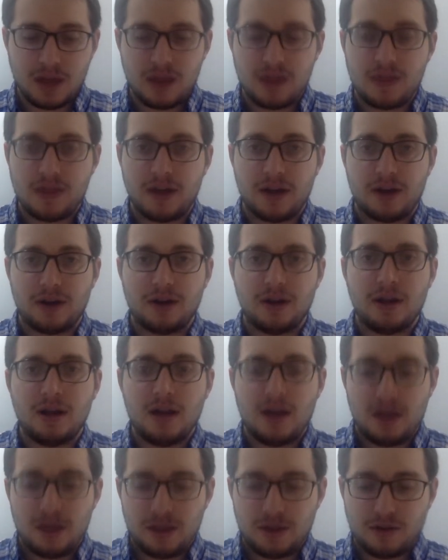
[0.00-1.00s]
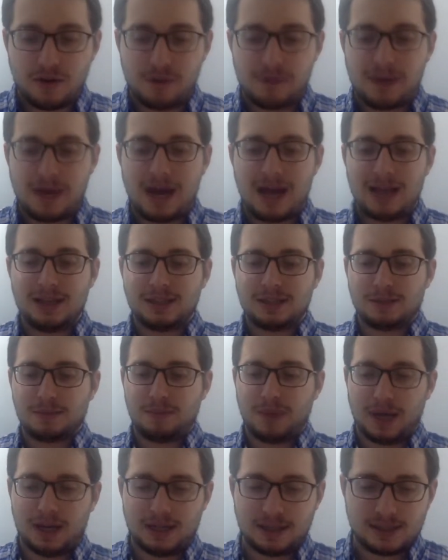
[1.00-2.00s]
There, the Ramchal
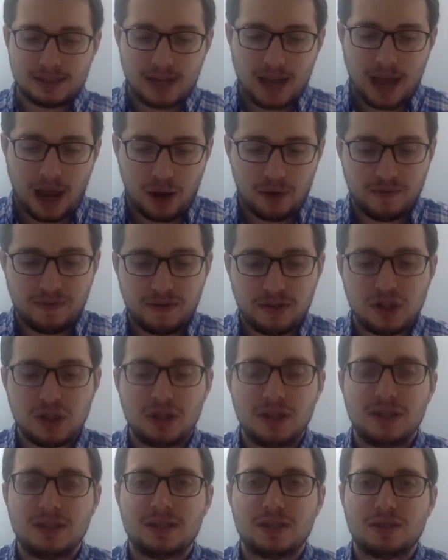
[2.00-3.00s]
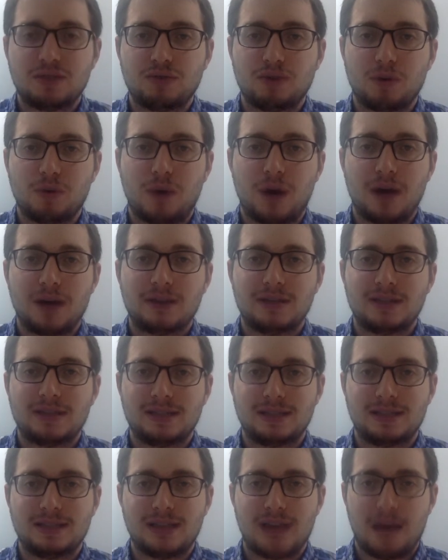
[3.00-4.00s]
explains how vigilance requires
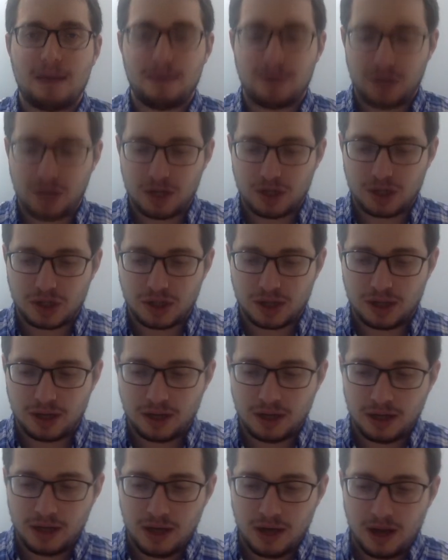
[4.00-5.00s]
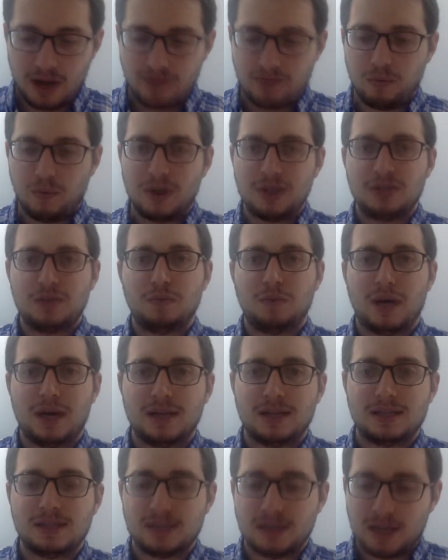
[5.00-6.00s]
examination of one's
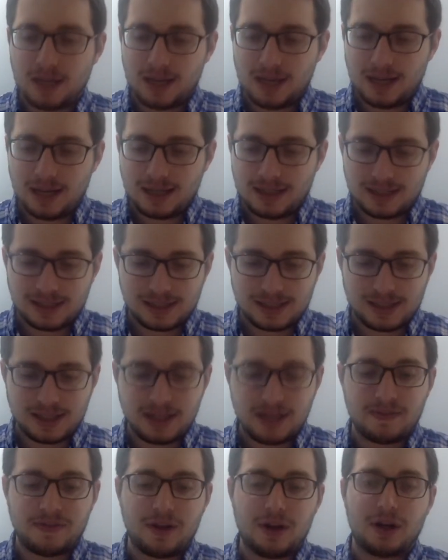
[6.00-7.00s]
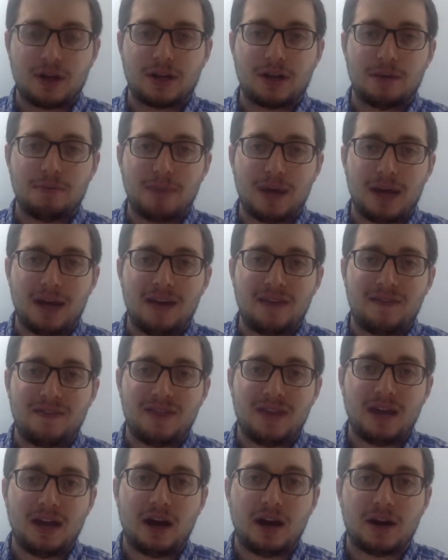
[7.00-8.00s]
ways to see if they are, if
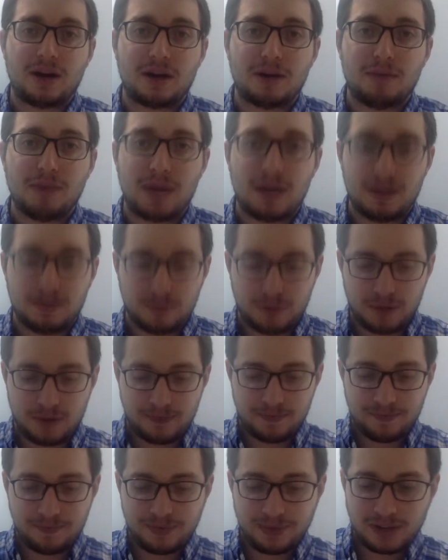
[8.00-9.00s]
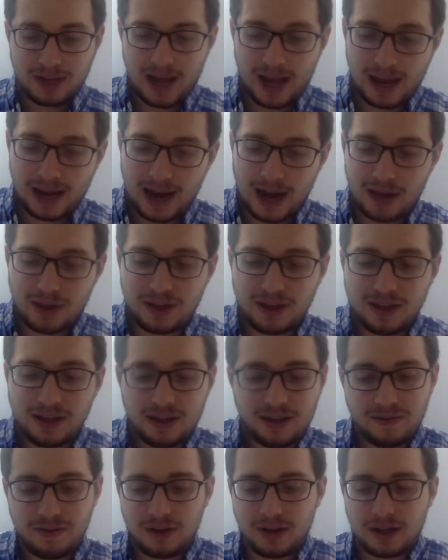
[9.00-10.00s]
they are commendable, and how the
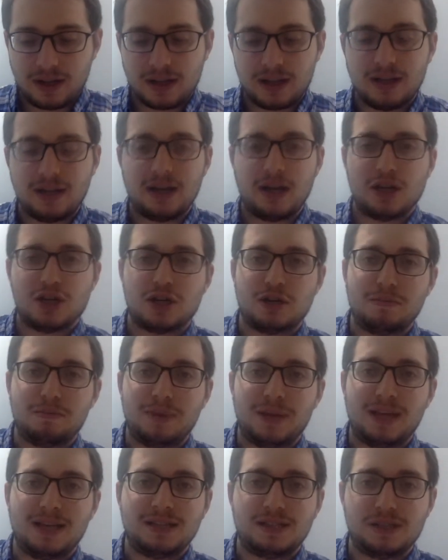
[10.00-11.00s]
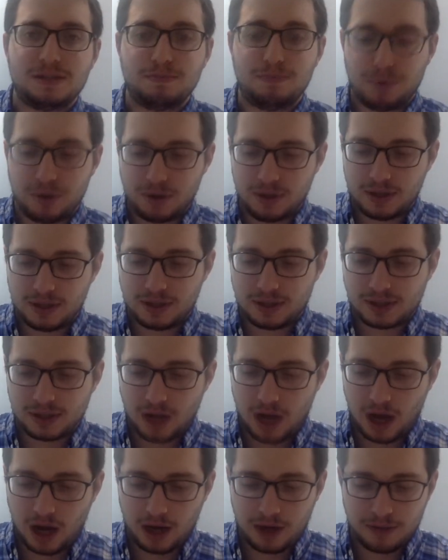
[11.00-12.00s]
evil inclination places burdens
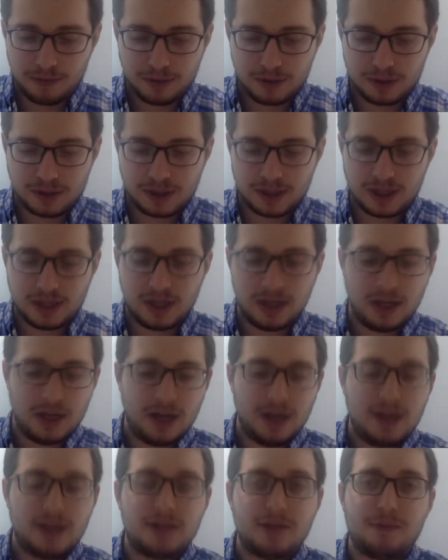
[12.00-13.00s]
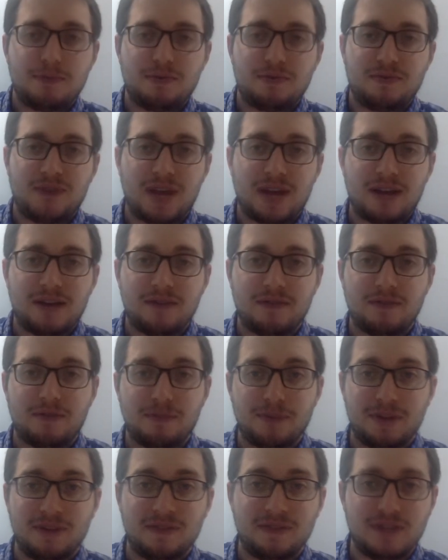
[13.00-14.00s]
on a person to prevent him from
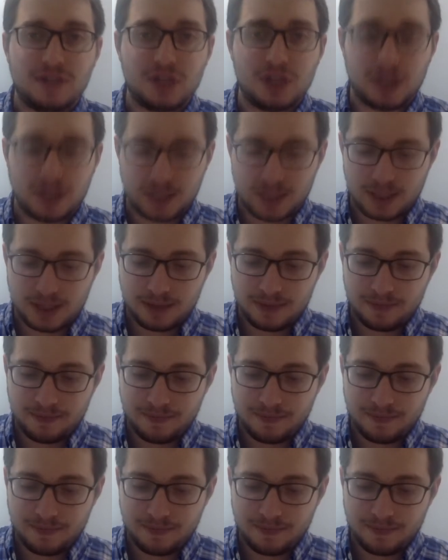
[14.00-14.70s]
being vigilant.